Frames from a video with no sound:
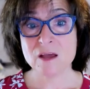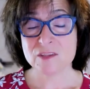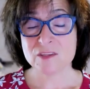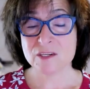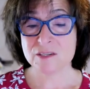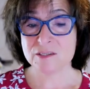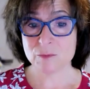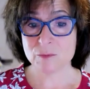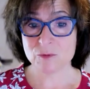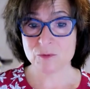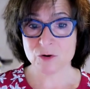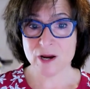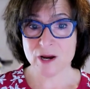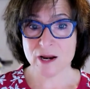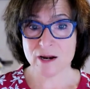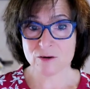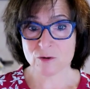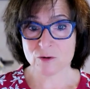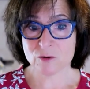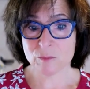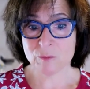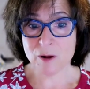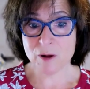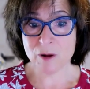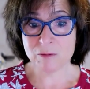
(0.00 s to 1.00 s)
The Democratic
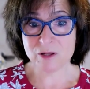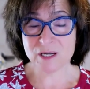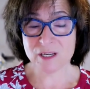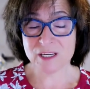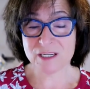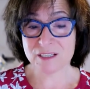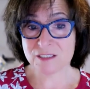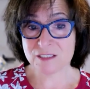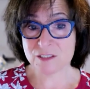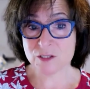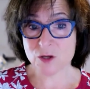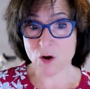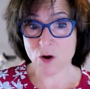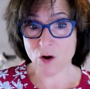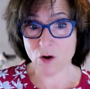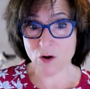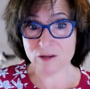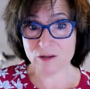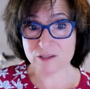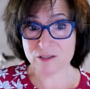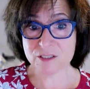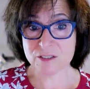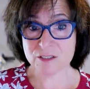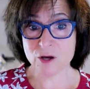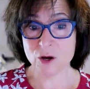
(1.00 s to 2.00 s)
Republicans
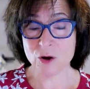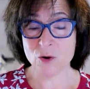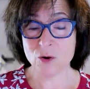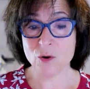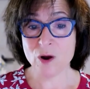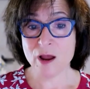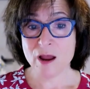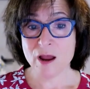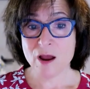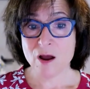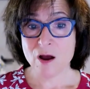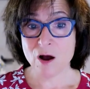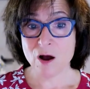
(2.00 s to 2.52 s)
also